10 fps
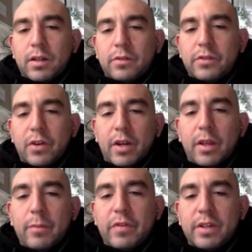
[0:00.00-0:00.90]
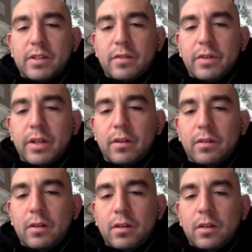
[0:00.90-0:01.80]
Sorry, let me fix the video.
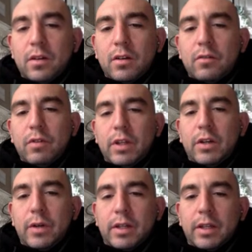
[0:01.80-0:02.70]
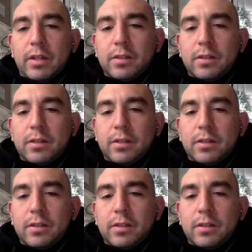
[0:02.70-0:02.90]
Really quickly,